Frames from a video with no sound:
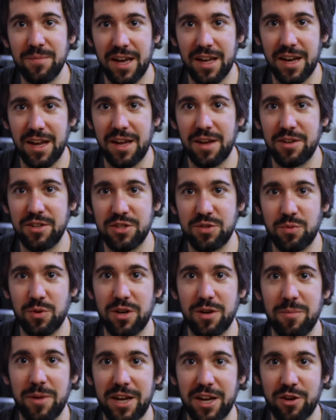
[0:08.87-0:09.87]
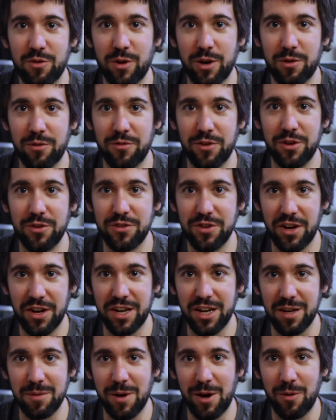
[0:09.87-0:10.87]
and I just wanted to make a quick review
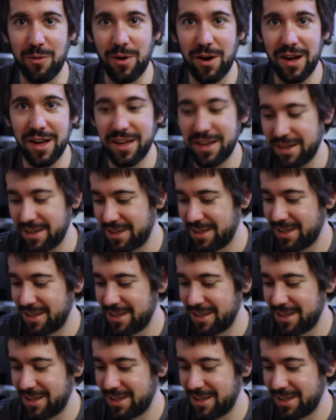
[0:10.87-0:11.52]
talking about why.